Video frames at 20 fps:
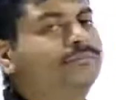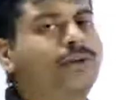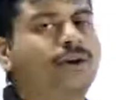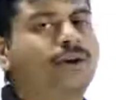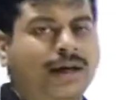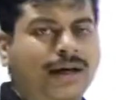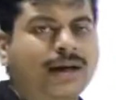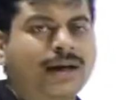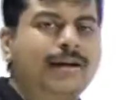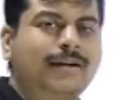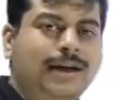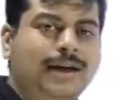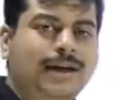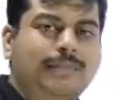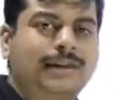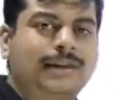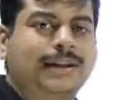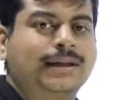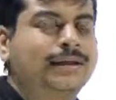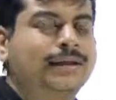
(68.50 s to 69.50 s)
Okay, let
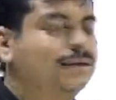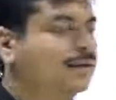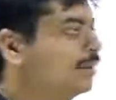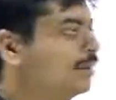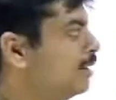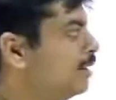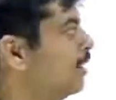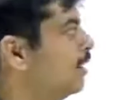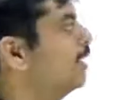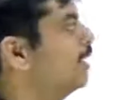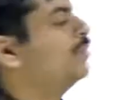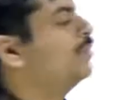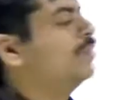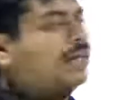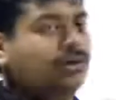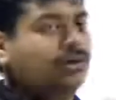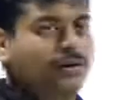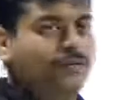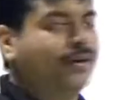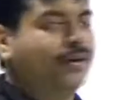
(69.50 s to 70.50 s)
me think
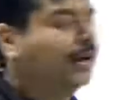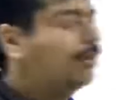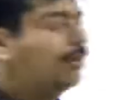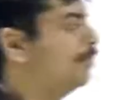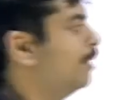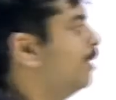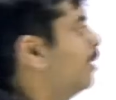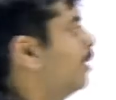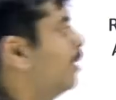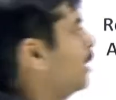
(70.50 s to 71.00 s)
of a number.